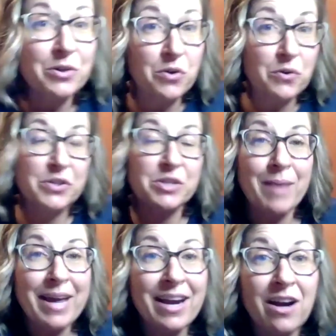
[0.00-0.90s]
noticed
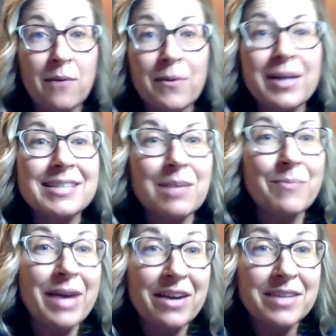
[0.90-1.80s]
my hair. I went to get
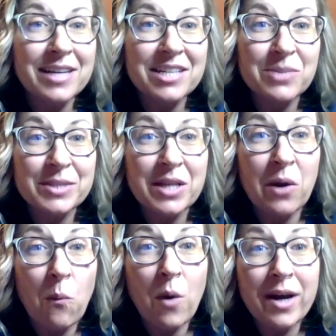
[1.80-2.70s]
my hair done, and she was like,
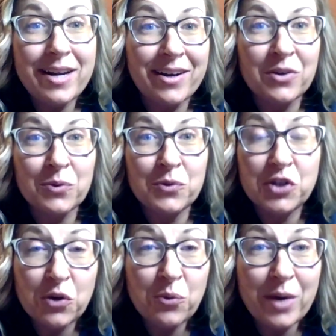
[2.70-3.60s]
"What are you
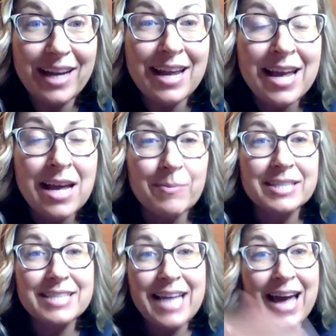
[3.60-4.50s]
doing?"
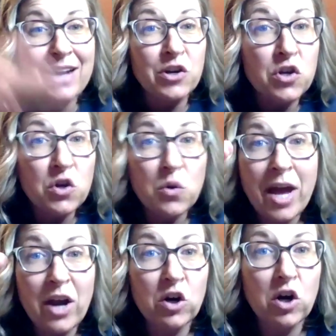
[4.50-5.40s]
Because I had new
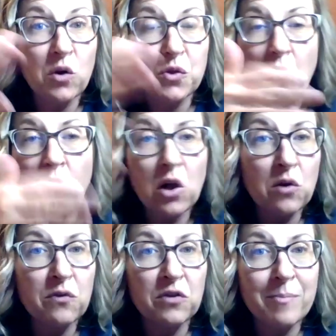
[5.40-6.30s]
hair growth all
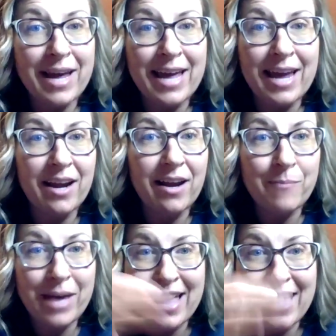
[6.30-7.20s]
over my
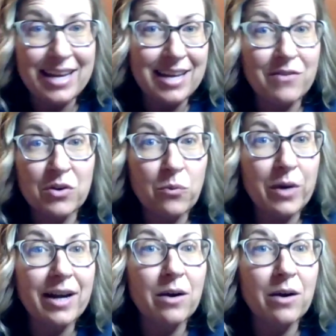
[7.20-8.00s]
head, even where